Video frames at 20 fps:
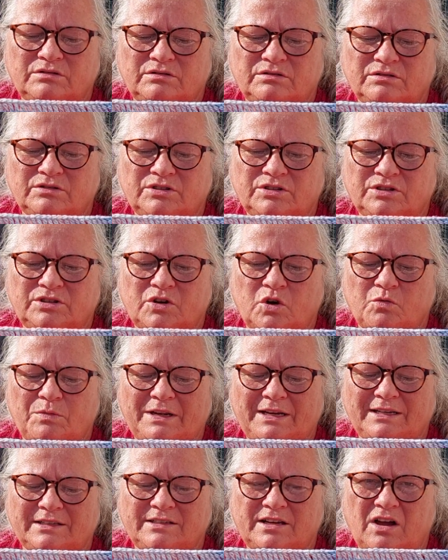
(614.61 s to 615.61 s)
so
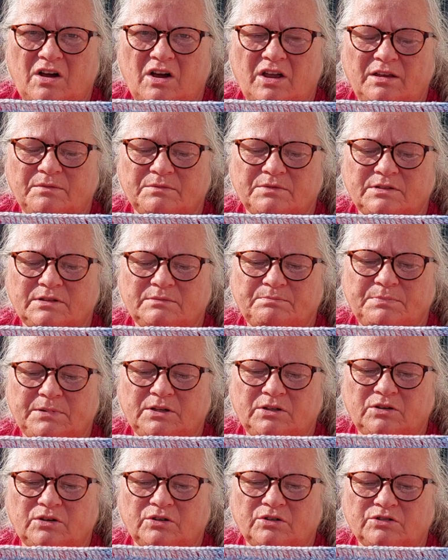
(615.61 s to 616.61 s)
many times
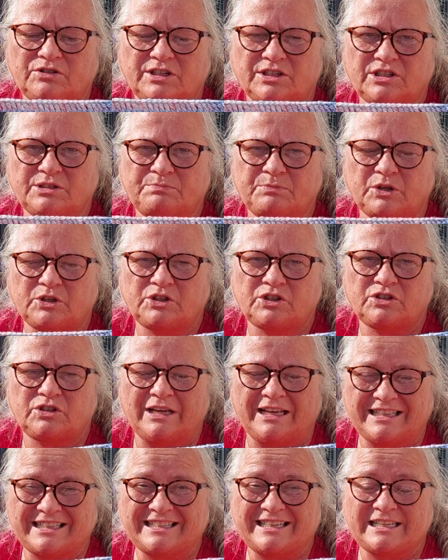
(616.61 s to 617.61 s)
because
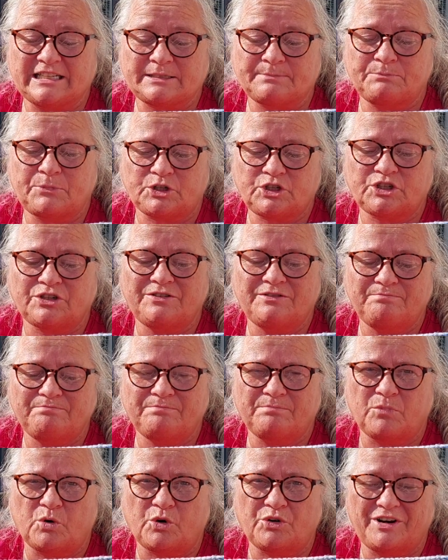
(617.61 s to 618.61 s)
it is much
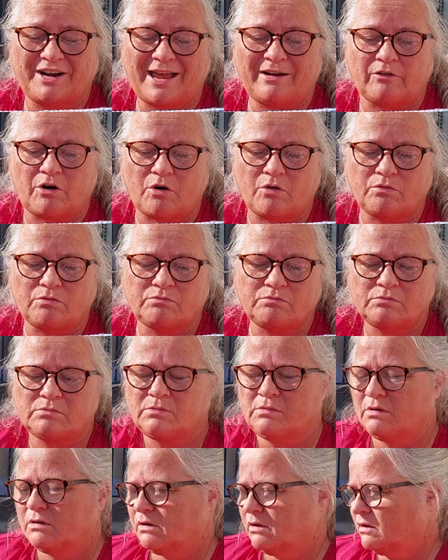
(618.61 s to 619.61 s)
more narrow.
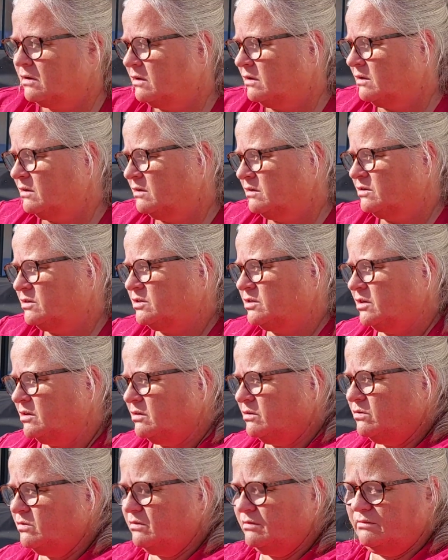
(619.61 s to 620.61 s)
So